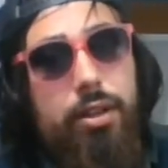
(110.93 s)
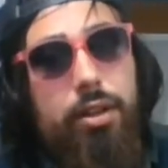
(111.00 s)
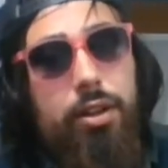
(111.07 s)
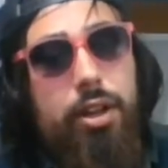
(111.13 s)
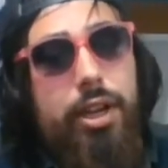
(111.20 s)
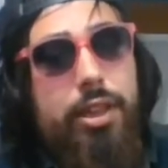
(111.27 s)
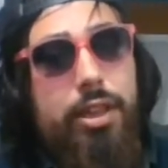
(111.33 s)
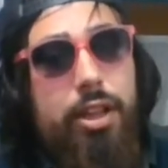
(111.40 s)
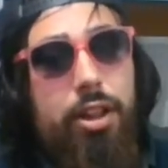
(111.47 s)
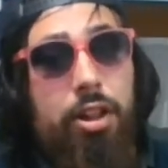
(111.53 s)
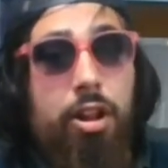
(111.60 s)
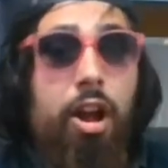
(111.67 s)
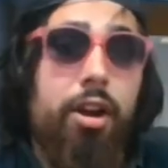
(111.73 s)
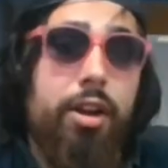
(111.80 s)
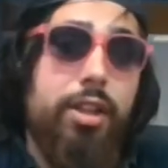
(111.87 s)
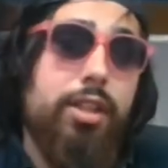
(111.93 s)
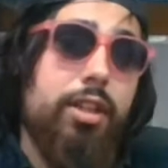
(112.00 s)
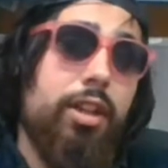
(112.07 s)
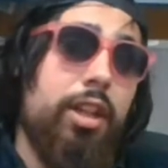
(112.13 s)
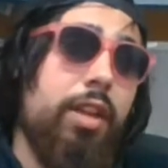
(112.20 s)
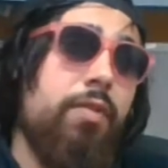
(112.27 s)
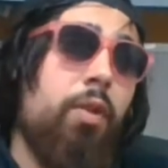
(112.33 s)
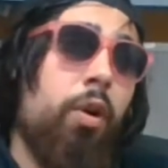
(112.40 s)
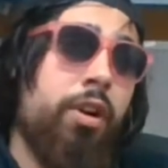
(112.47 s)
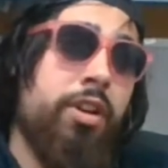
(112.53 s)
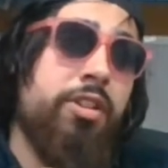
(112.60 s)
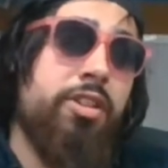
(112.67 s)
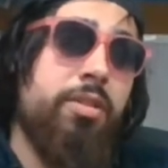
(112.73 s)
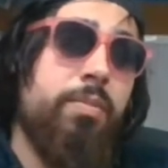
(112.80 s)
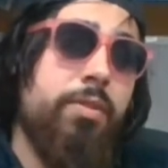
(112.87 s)
look at the longest lived
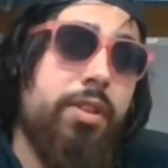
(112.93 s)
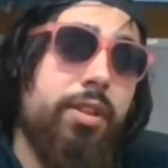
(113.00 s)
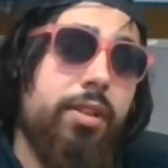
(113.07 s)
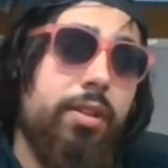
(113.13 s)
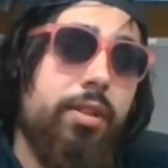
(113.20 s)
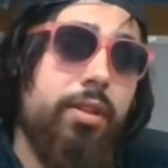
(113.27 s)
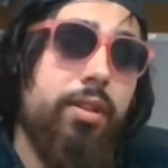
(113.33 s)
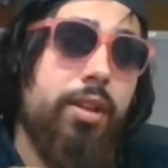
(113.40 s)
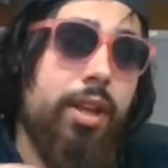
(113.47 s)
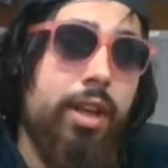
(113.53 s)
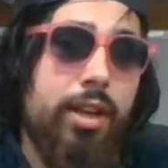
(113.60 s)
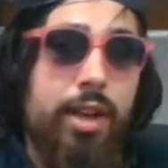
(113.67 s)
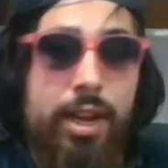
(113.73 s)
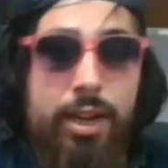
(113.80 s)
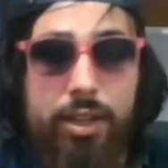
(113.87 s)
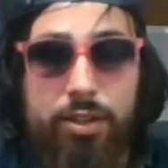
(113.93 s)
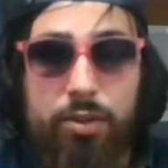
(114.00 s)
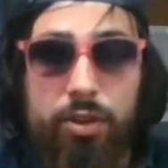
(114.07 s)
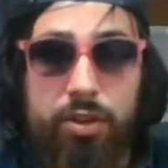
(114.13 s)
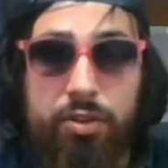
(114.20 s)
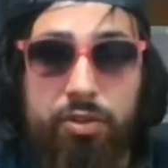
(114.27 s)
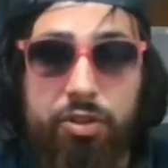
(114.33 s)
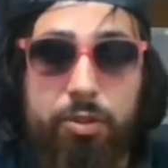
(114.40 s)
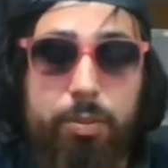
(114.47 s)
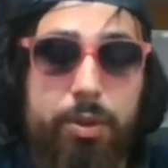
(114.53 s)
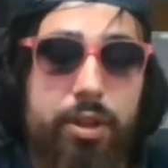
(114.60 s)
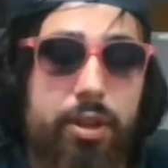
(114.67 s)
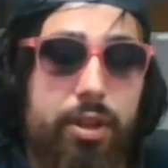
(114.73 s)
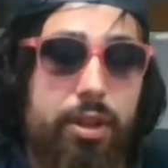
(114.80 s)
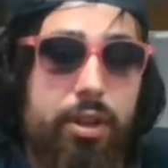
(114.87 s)
organisms in any sort of group,
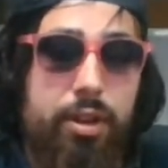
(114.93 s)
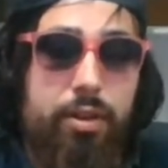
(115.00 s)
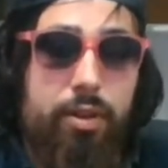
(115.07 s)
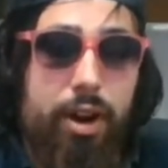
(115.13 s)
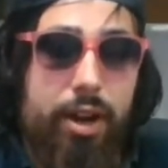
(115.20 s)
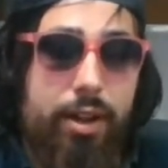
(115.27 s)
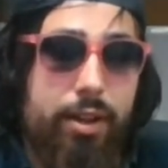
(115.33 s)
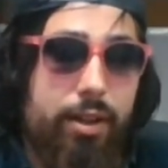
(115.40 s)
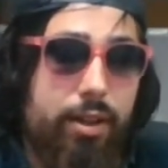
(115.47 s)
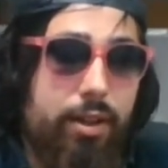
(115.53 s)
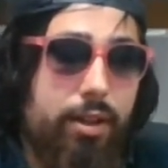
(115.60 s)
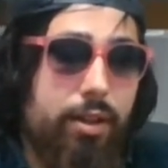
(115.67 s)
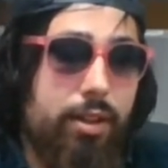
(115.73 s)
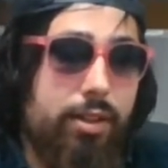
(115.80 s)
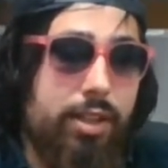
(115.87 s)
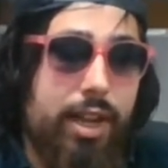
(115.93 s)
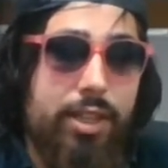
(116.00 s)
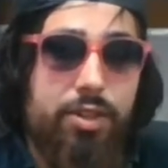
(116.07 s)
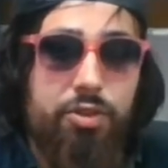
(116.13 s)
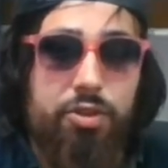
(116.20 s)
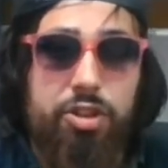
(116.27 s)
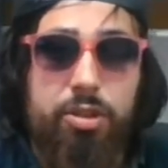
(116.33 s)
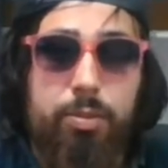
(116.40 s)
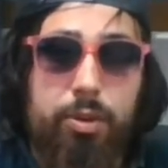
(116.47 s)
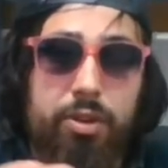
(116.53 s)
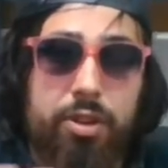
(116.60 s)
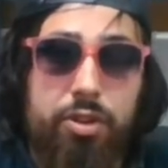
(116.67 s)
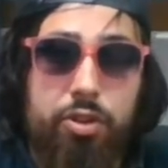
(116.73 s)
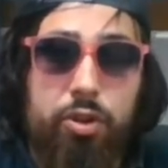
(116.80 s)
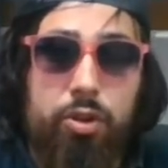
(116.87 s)
right? The test group or the
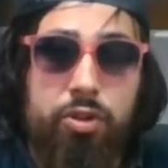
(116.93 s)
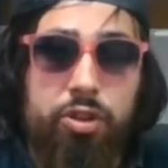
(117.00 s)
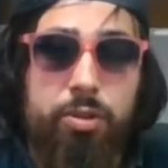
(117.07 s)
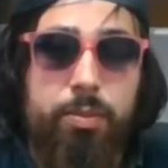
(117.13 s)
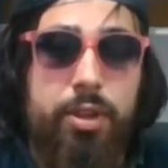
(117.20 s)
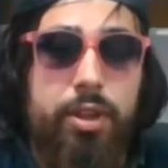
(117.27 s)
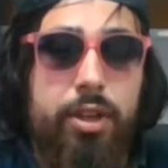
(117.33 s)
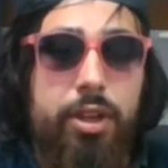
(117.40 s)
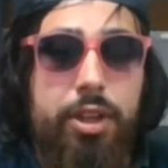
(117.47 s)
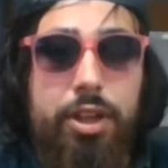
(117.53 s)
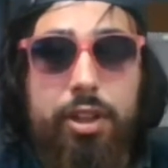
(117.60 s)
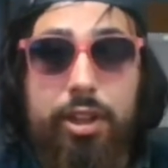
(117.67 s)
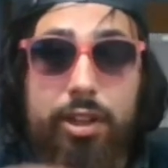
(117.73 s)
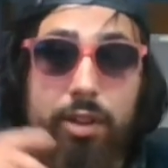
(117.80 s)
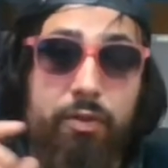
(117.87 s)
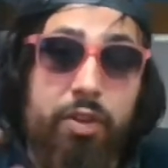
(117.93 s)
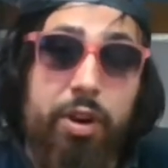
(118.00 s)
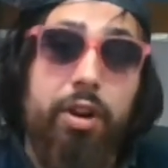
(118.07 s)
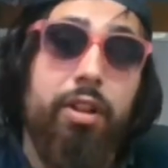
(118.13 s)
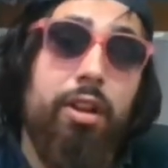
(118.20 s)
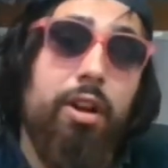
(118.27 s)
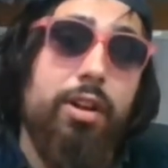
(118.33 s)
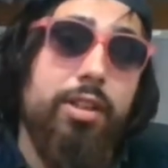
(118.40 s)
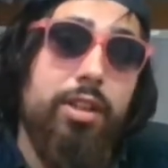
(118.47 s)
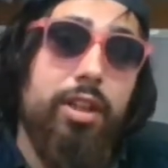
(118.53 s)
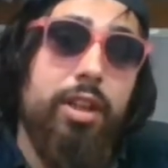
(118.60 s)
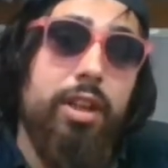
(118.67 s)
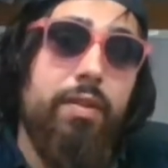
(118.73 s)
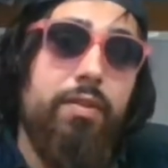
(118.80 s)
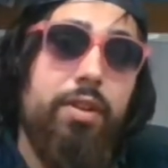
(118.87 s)
control group. You can look at the very longest
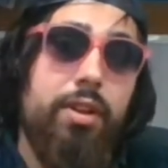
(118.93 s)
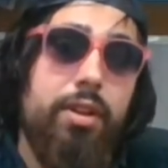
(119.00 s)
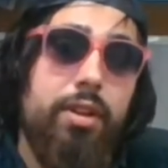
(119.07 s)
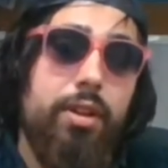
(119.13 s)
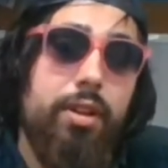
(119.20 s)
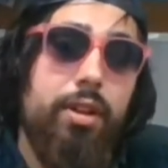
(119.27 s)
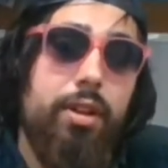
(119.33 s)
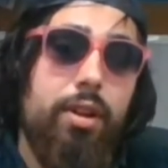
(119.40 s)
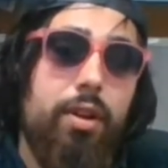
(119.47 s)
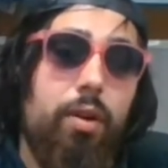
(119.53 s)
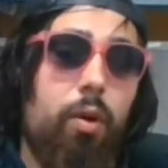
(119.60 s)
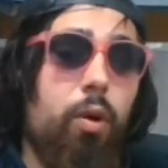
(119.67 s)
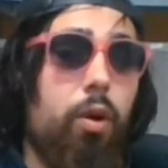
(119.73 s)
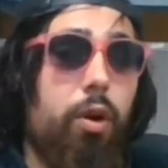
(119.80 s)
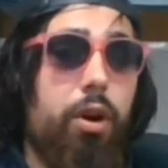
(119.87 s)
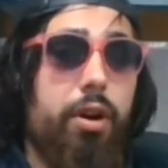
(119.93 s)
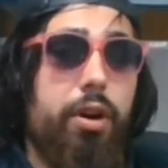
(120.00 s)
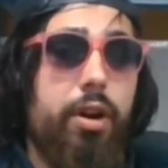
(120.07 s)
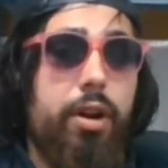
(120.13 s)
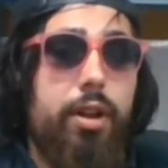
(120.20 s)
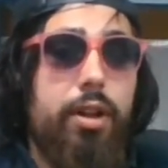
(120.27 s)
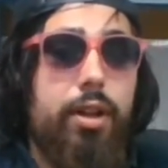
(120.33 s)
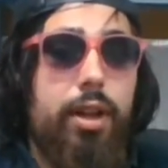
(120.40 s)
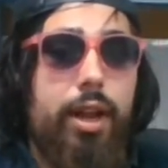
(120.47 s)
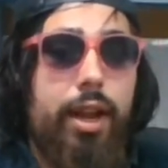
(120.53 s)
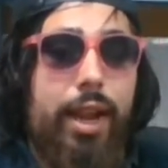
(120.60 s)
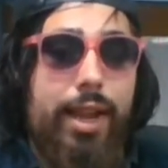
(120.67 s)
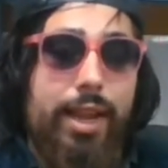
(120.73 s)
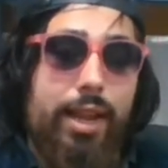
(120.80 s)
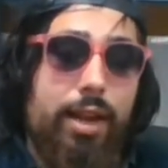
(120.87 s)
lived, or
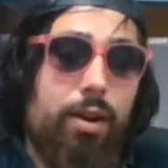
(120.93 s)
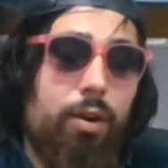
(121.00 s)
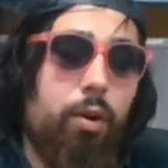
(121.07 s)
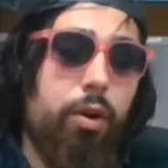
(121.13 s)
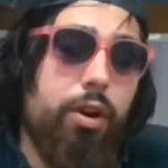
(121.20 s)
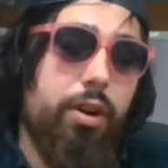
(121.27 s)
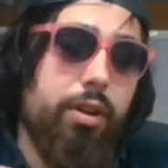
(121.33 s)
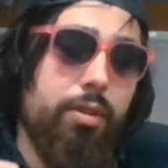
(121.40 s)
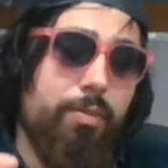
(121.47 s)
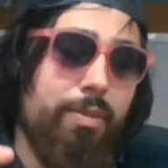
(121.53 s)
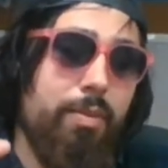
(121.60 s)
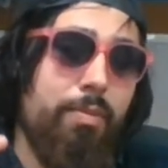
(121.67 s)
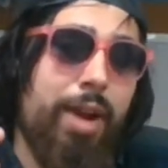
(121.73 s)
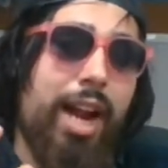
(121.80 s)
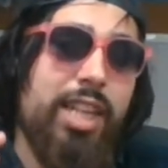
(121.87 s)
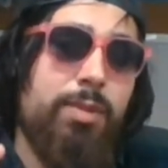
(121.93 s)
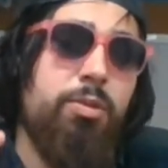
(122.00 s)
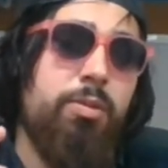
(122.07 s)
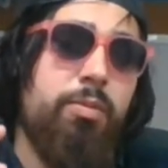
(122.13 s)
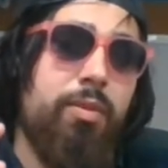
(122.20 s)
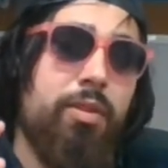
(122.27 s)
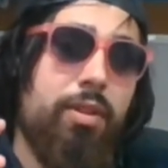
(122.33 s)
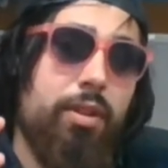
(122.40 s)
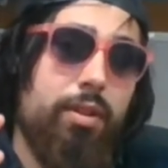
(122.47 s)
maximum